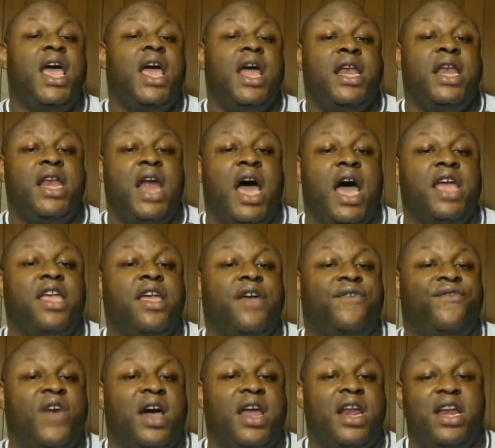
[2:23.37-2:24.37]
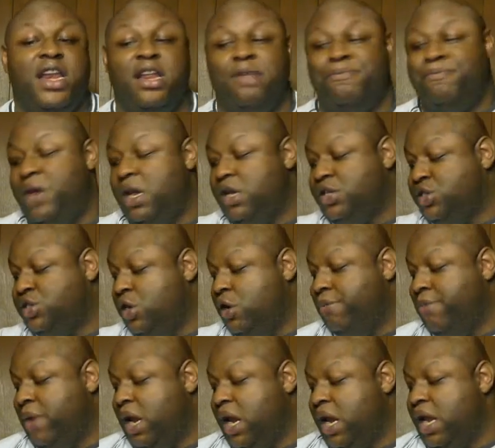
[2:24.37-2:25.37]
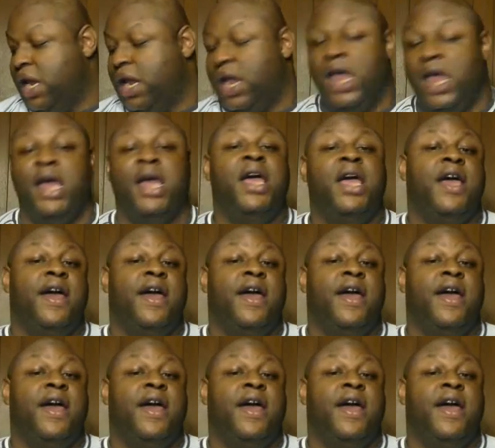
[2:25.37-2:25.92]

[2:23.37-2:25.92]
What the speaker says: Now you finally done picked your man.